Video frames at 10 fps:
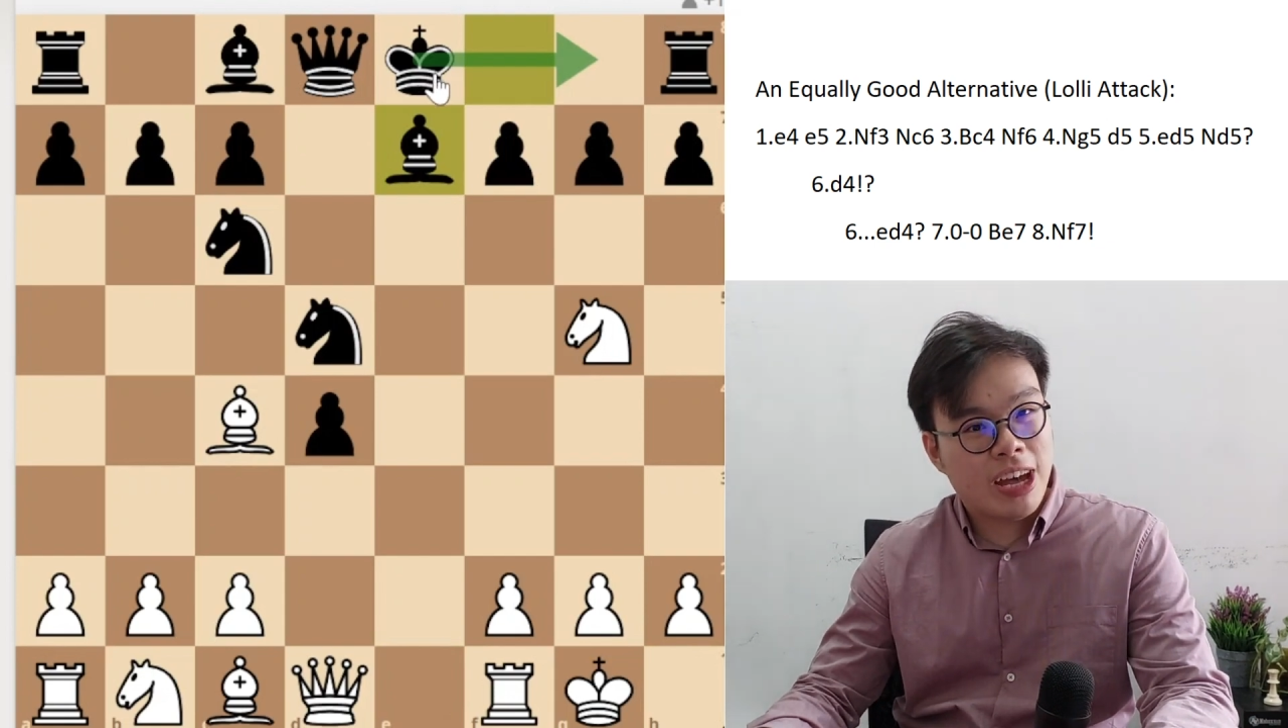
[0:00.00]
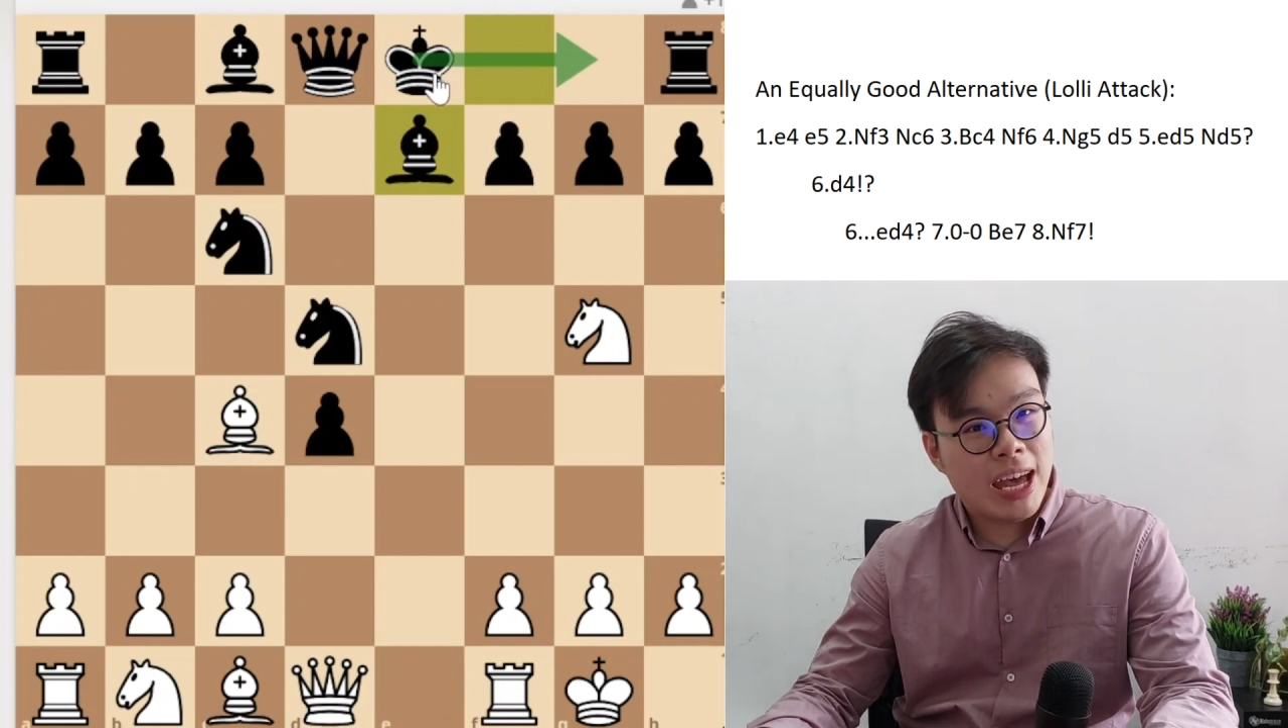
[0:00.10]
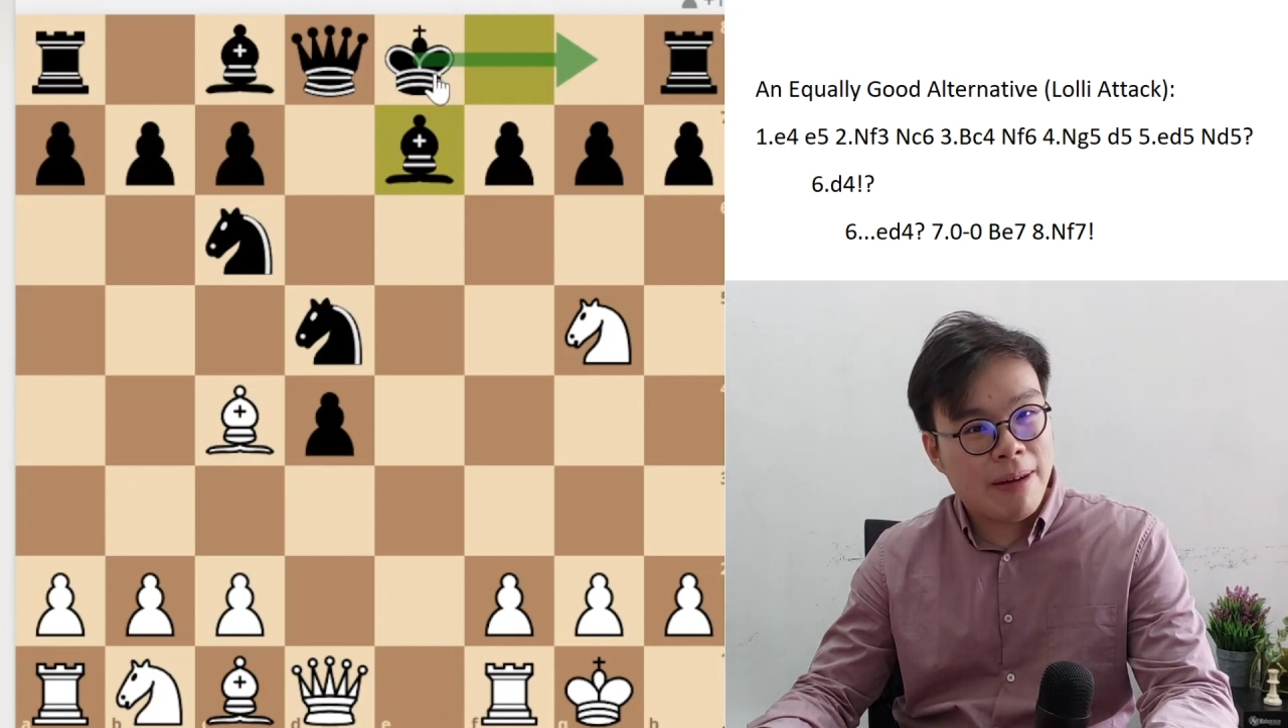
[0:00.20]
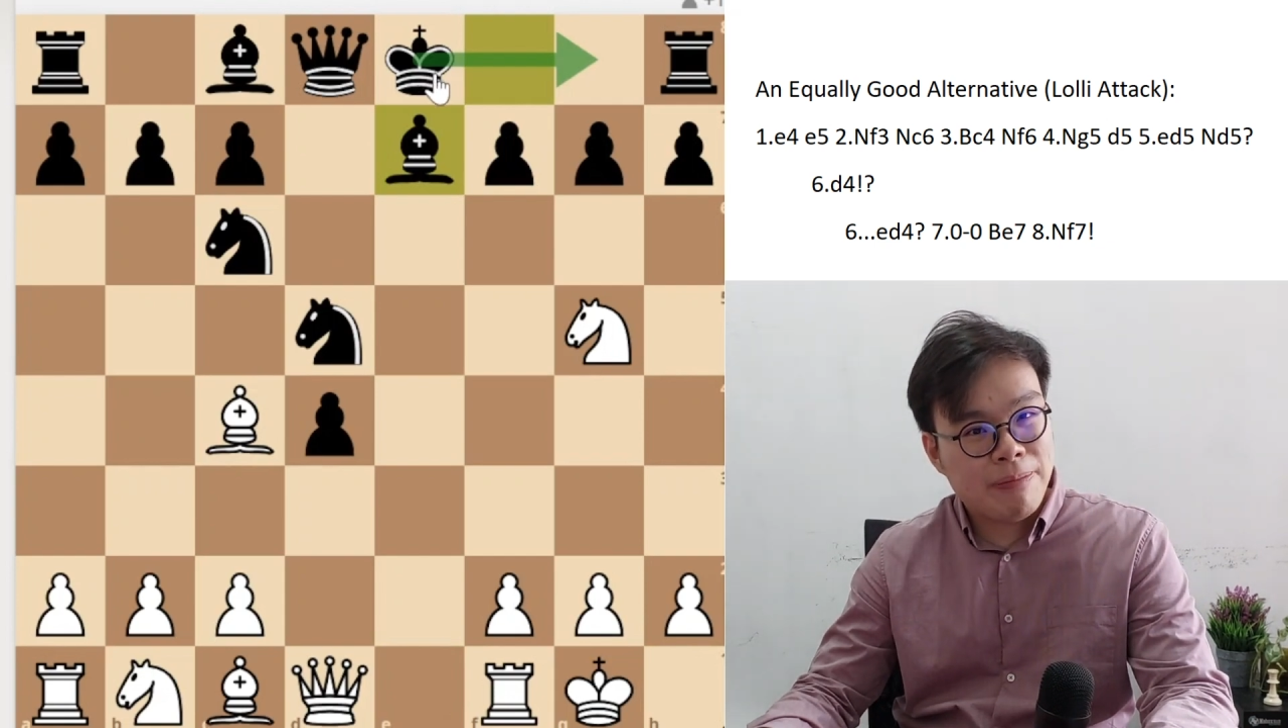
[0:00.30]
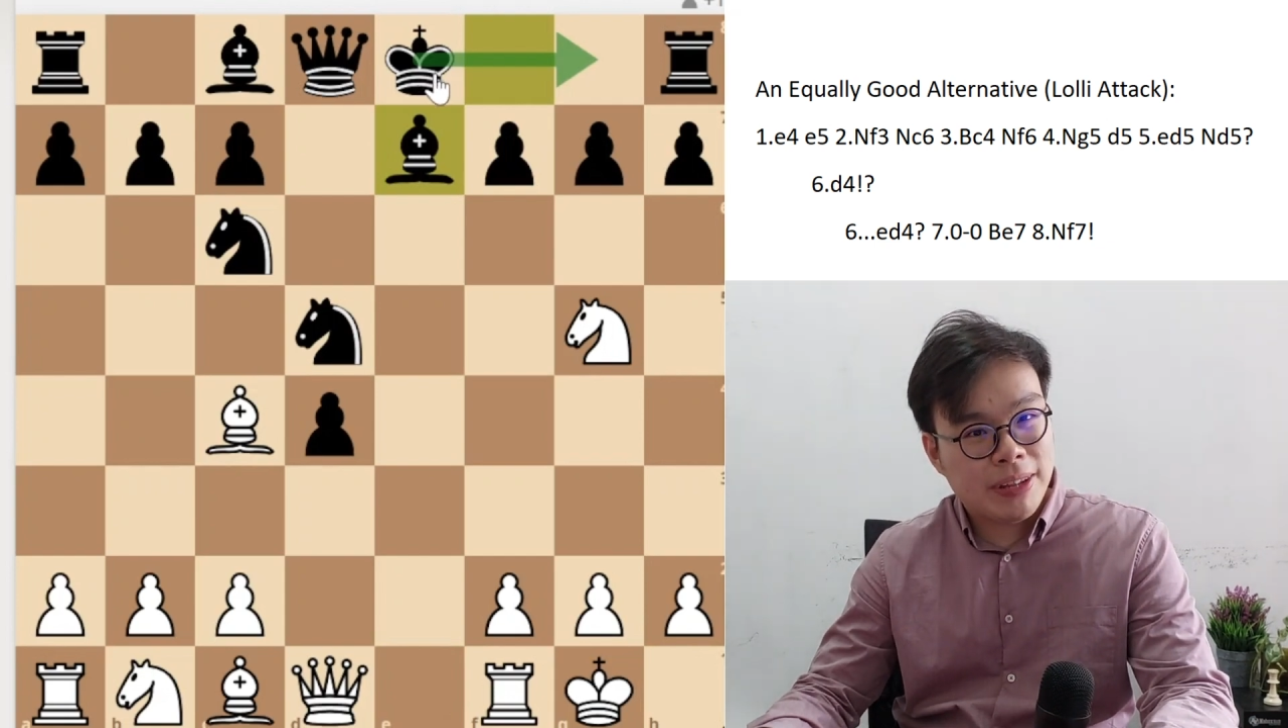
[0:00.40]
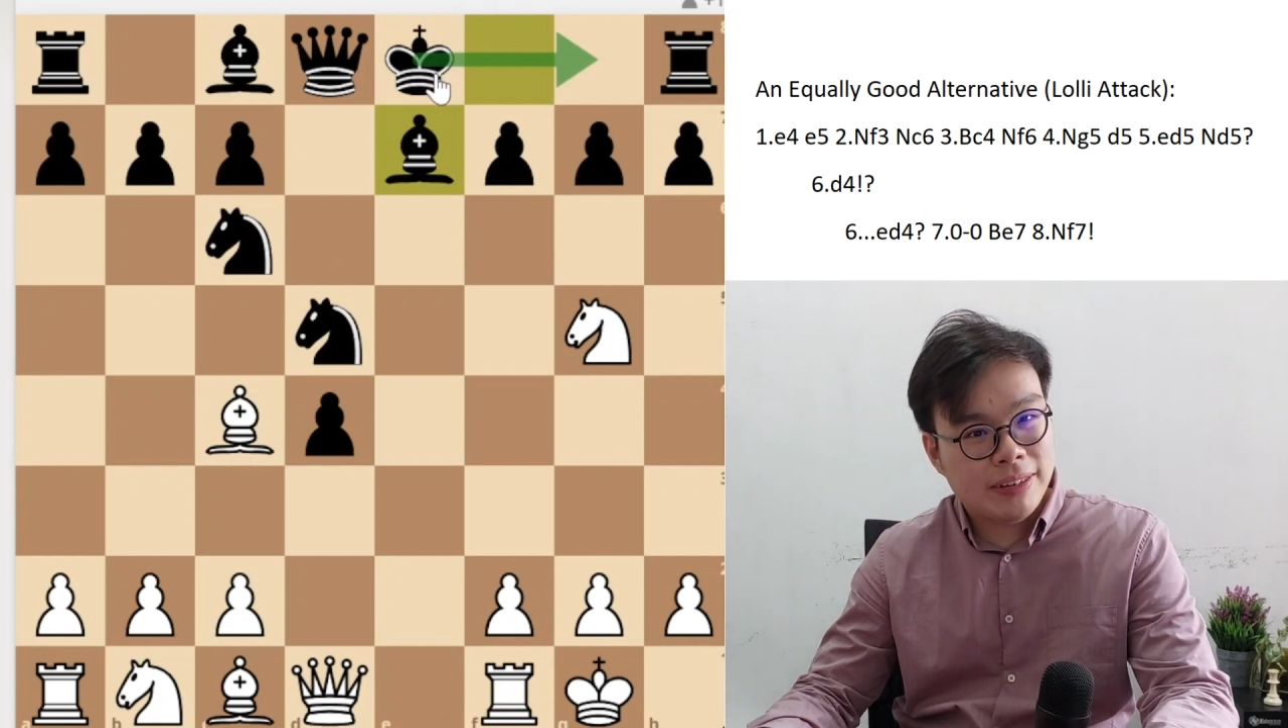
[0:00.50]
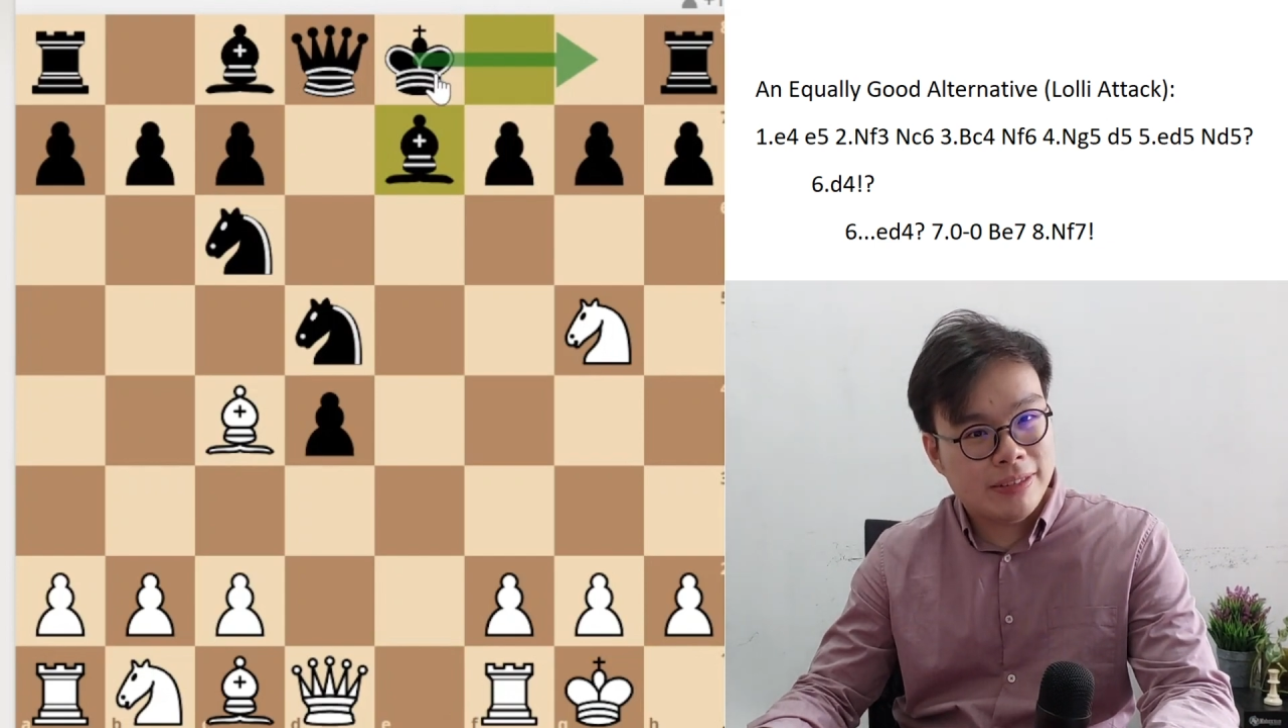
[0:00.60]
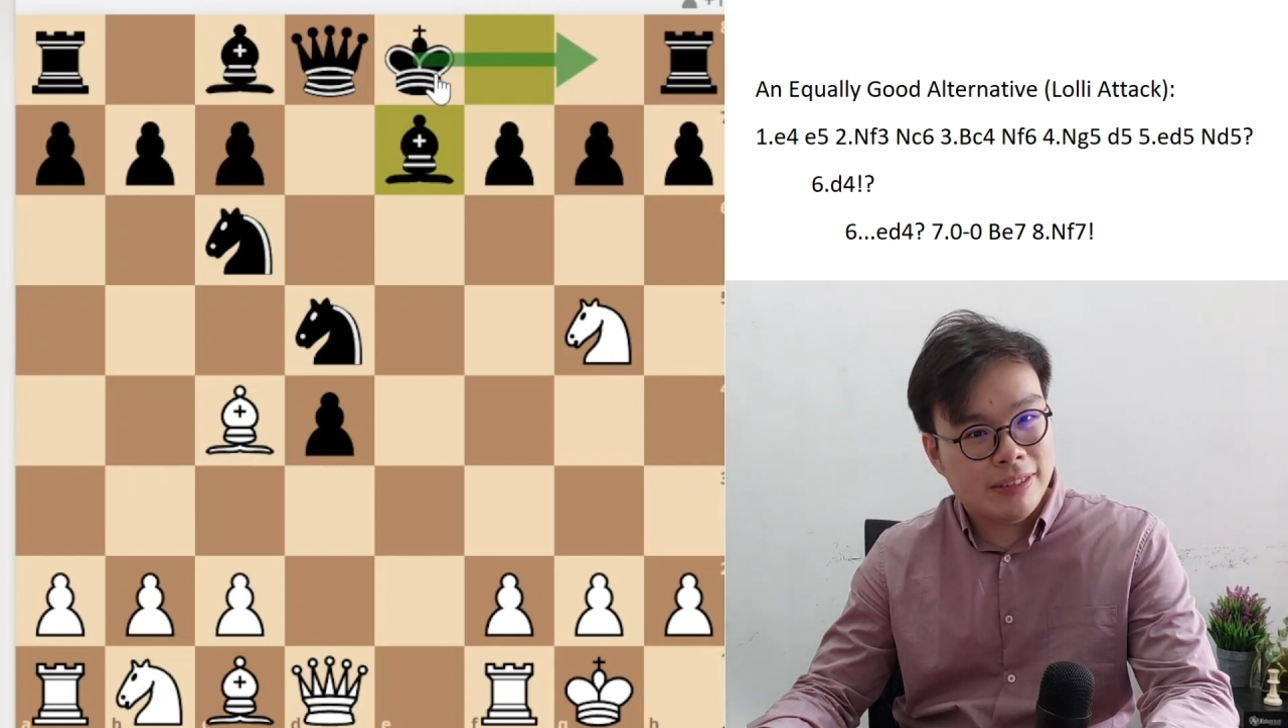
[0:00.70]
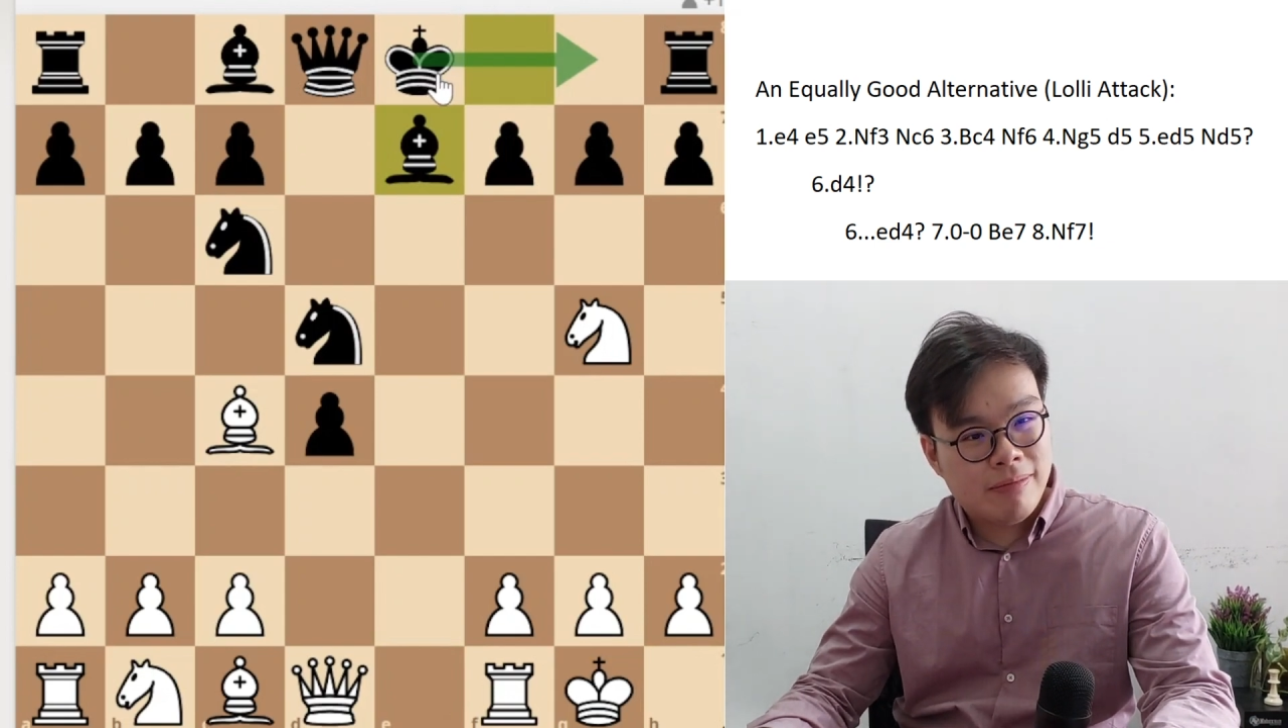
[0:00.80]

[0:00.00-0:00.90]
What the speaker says: happen,